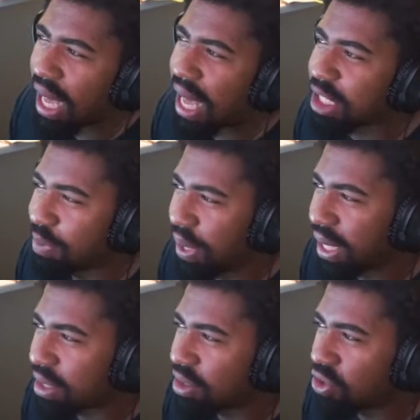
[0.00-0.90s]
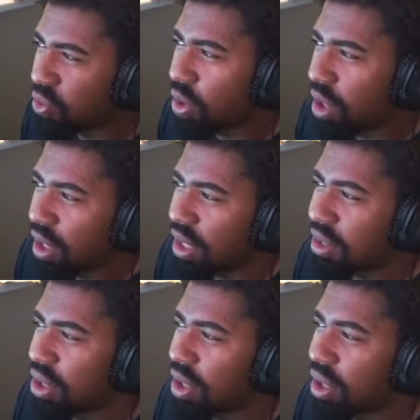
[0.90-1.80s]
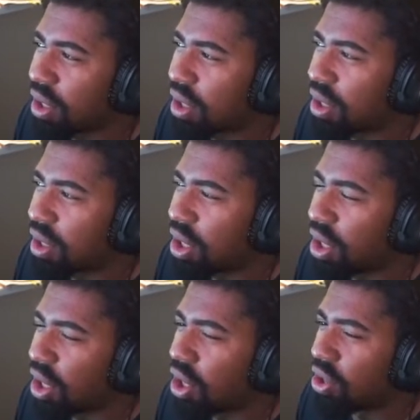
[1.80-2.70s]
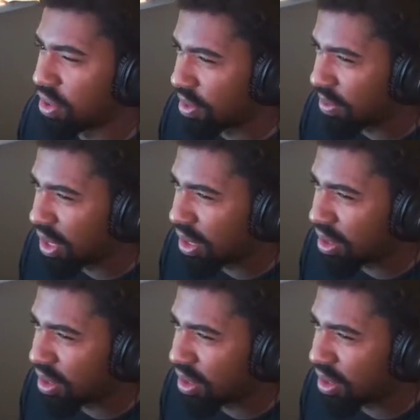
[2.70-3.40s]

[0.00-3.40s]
aspect to her is her ultimate.